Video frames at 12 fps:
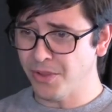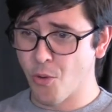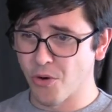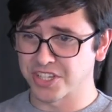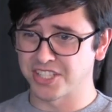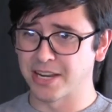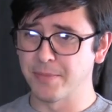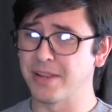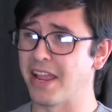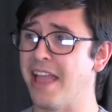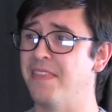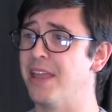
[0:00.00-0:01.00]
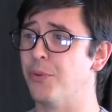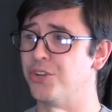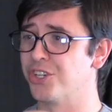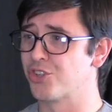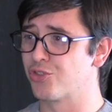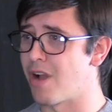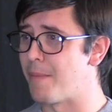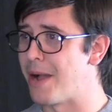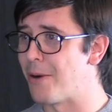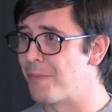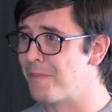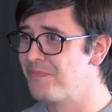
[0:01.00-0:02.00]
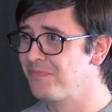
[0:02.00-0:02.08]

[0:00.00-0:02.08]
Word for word: or a segment, and they would just drop out.